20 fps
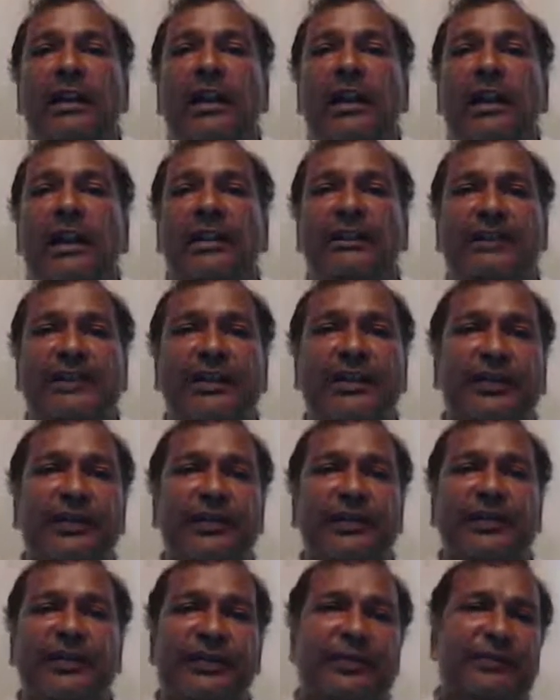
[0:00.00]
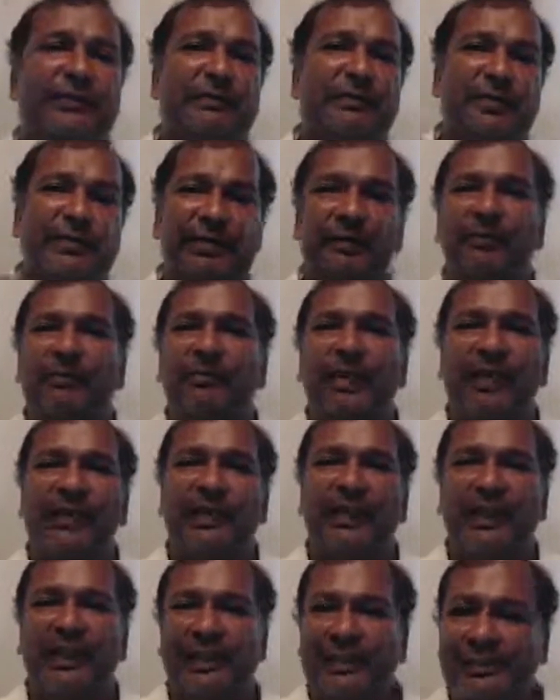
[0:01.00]
And so some of my
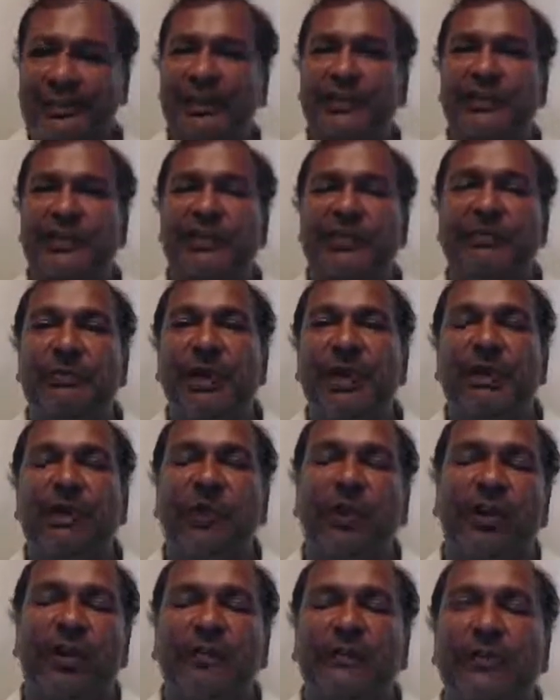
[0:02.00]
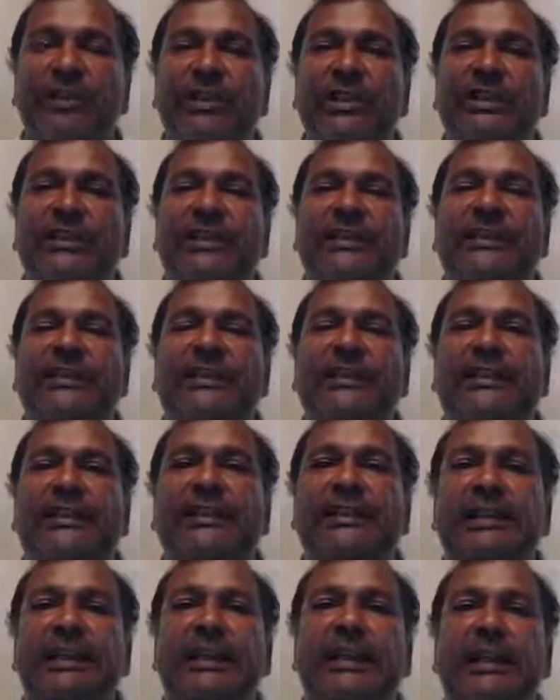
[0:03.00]
clients, they use my workbook,
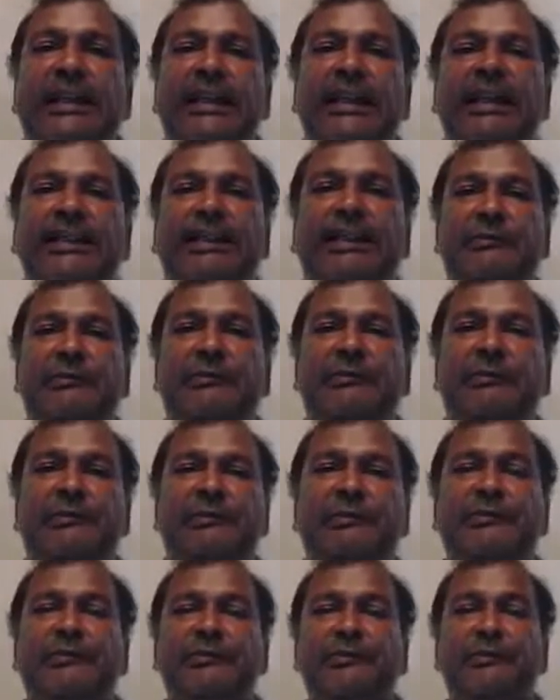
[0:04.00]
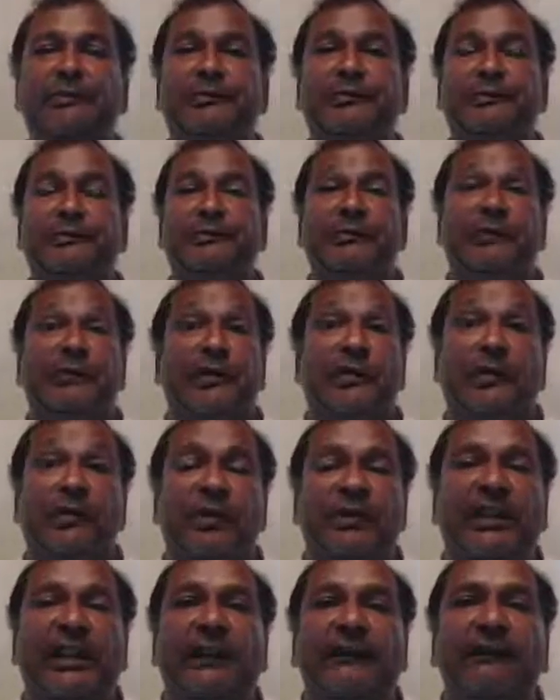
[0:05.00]
and
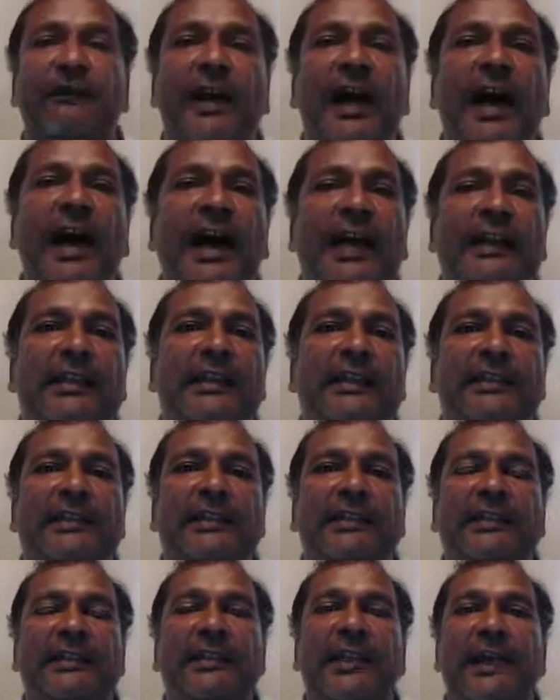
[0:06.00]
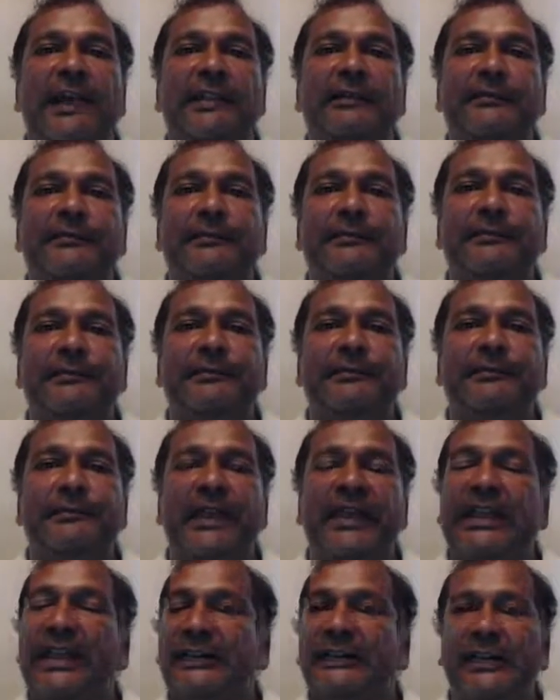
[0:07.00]
what they find is that,
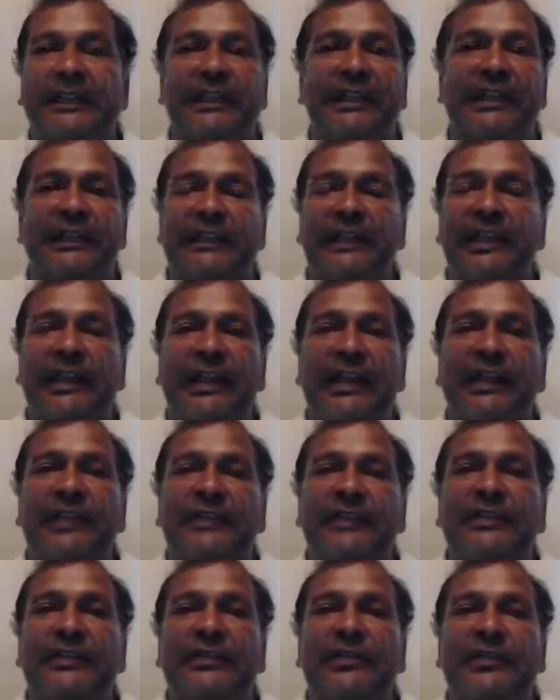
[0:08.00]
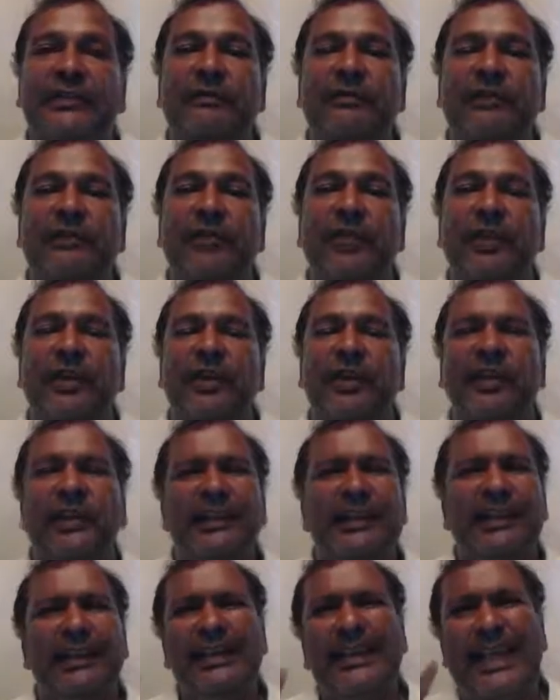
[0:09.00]
and I've seen clients do this before, that
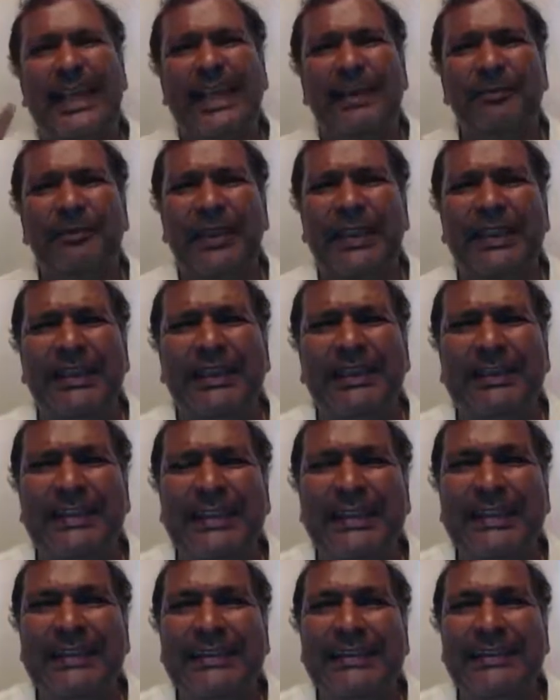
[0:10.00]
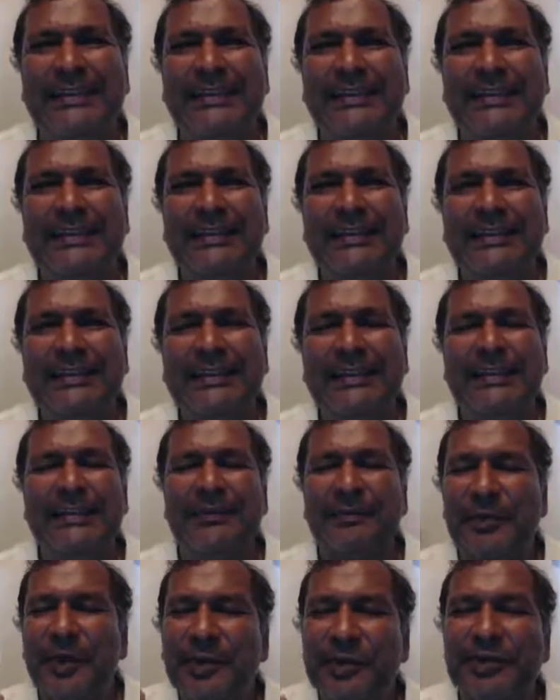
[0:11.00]
it can't be this easy. It's
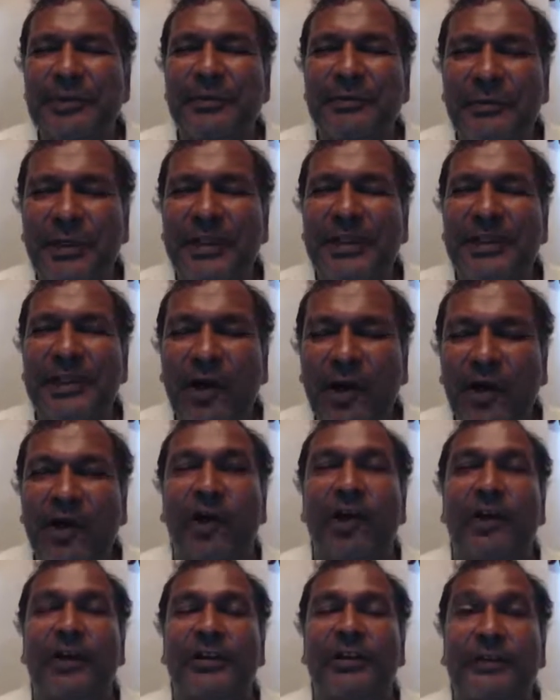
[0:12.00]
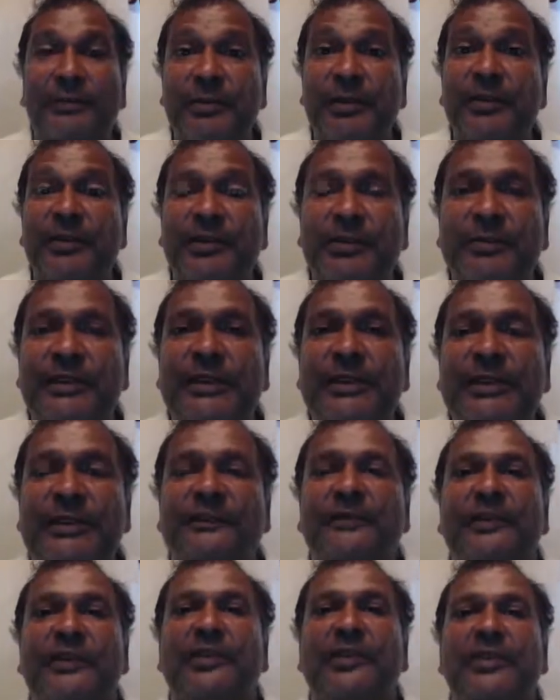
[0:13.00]
supposed to be hard. It's supposed to be
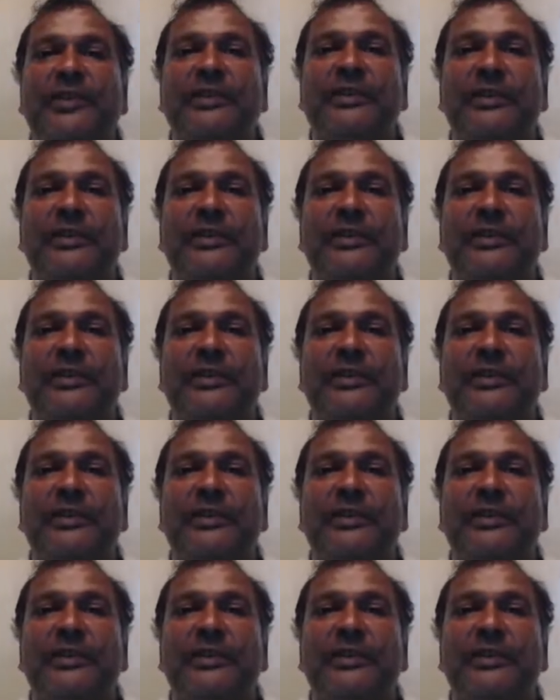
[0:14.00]
difficult.